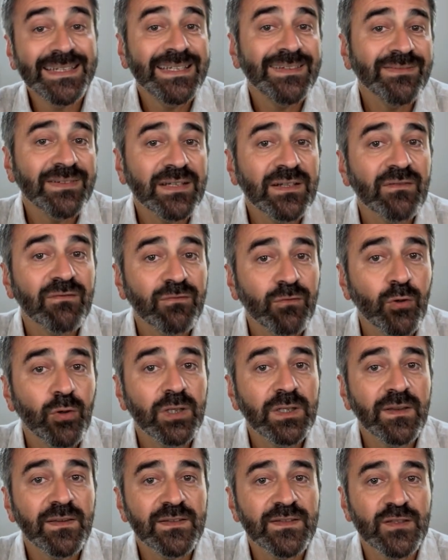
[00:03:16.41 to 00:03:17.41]
even
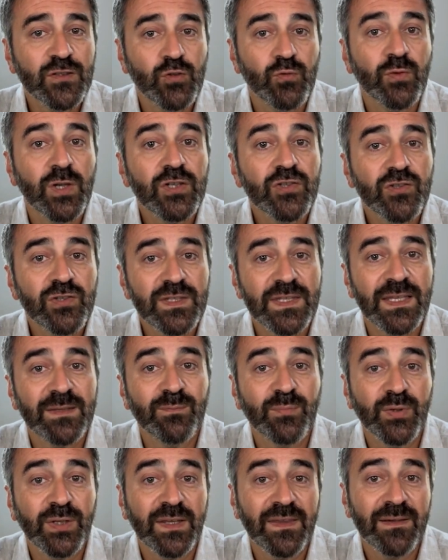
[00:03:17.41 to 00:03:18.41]
avoid the situations that
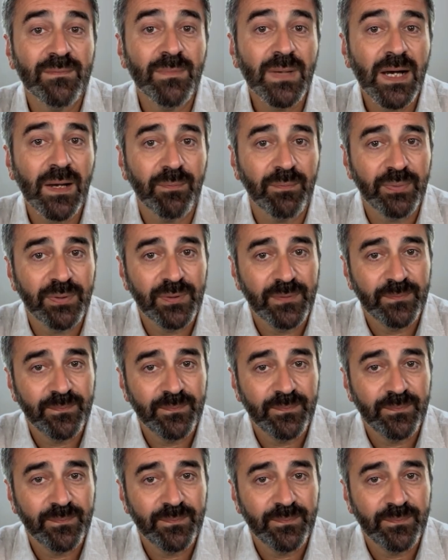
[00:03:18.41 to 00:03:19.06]
bring them up.